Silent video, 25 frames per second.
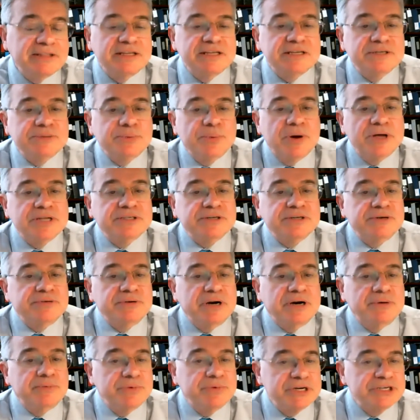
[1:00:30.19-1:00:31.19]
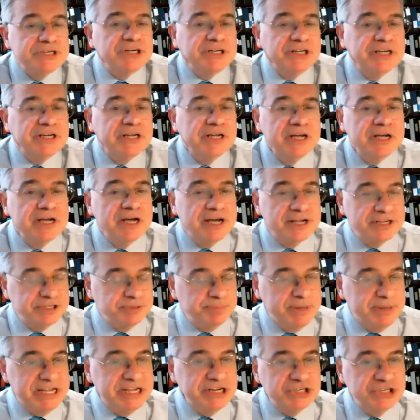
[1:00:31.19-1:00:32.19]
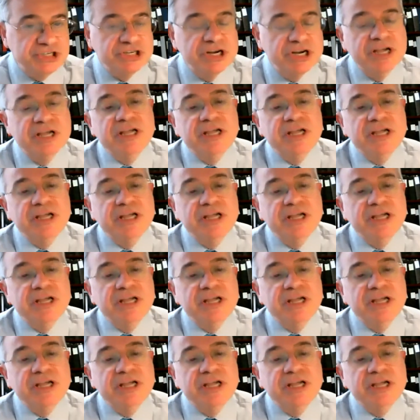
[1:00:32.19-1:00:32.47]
This was originally a speech.